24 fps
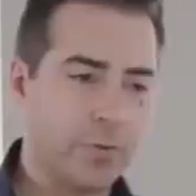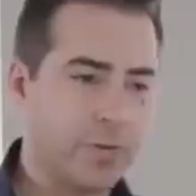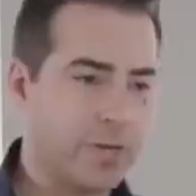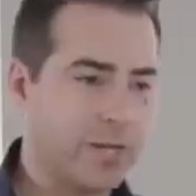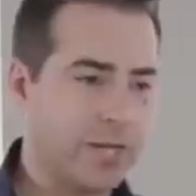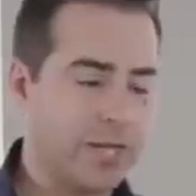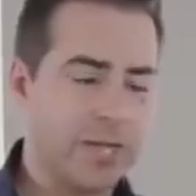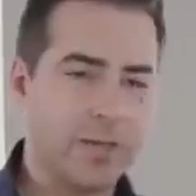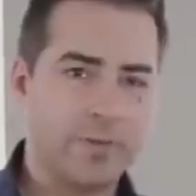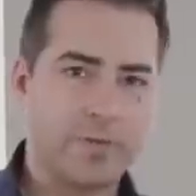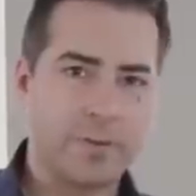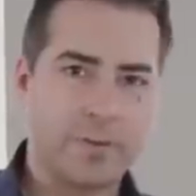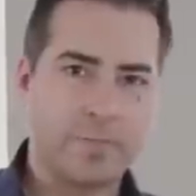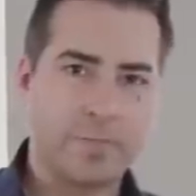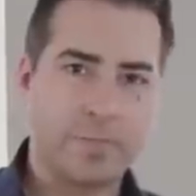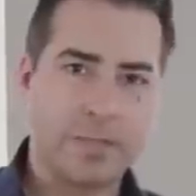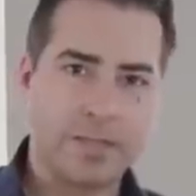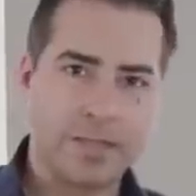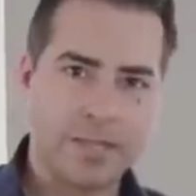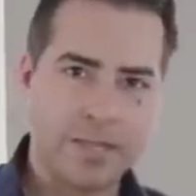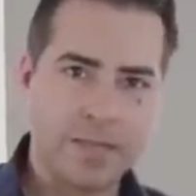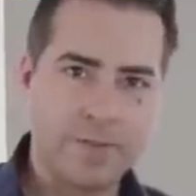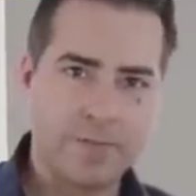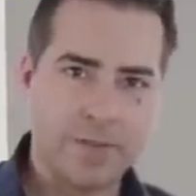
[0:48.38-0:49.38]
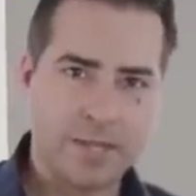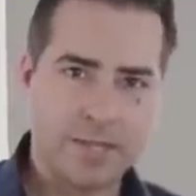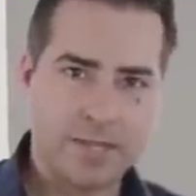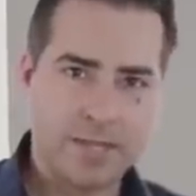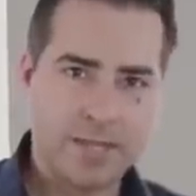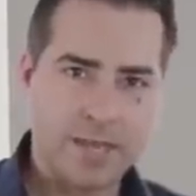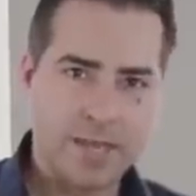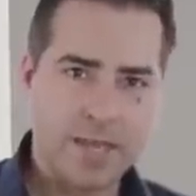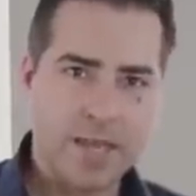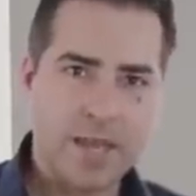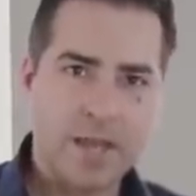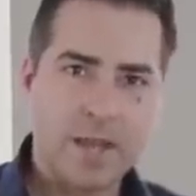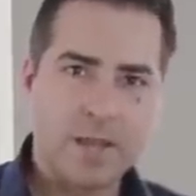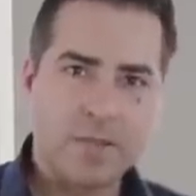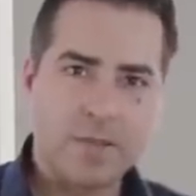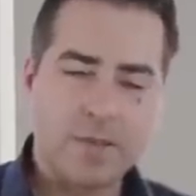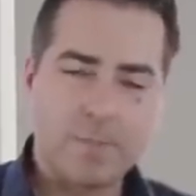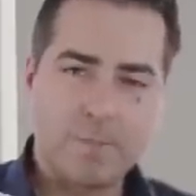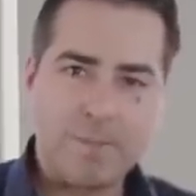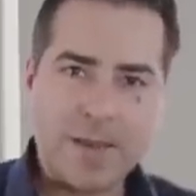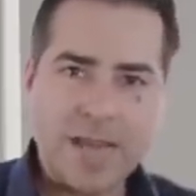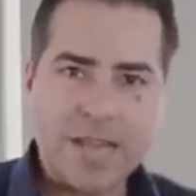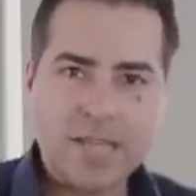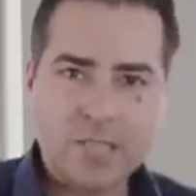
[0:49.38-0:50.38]
you can even believe it,
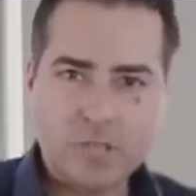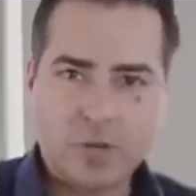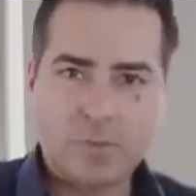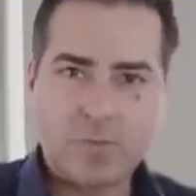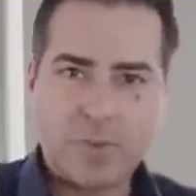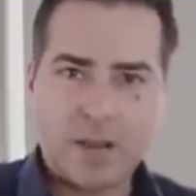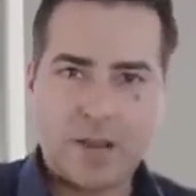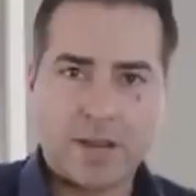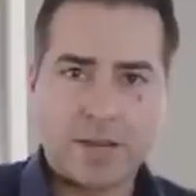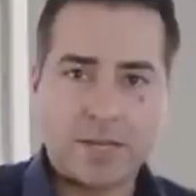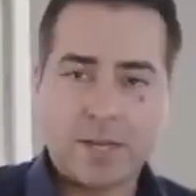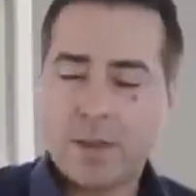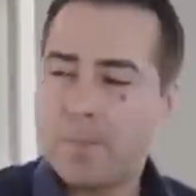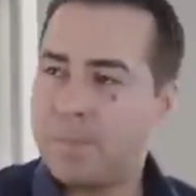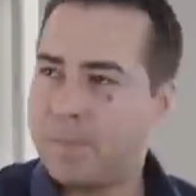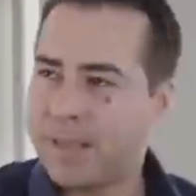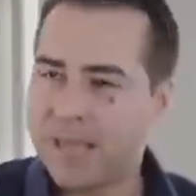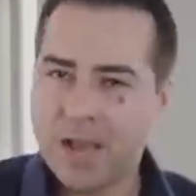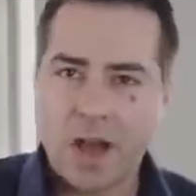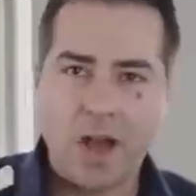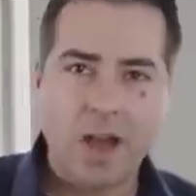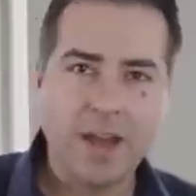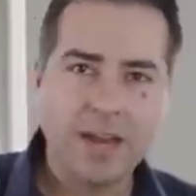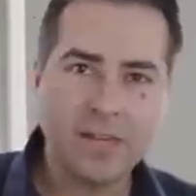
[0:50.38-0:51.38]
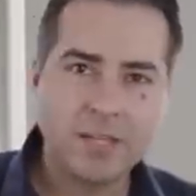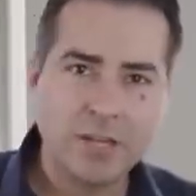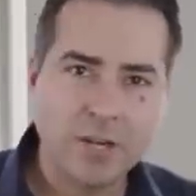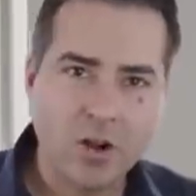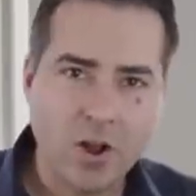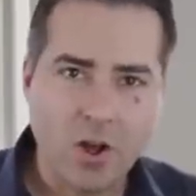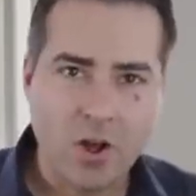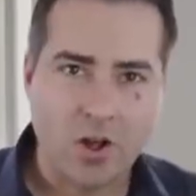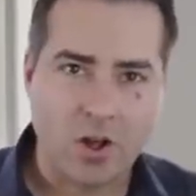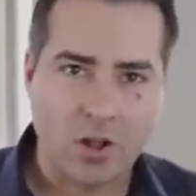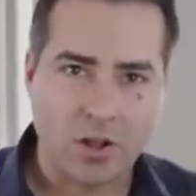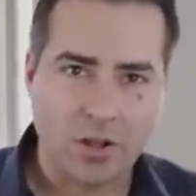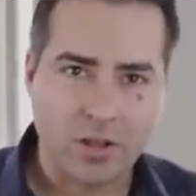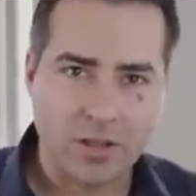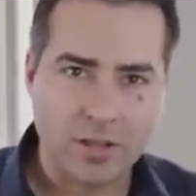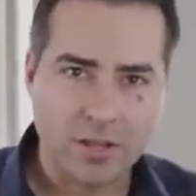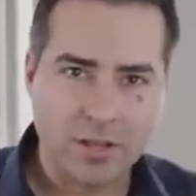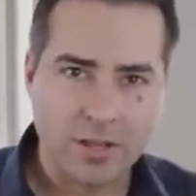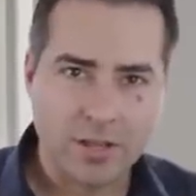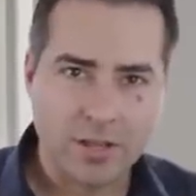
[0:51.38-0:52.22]
the mastermind behind it all,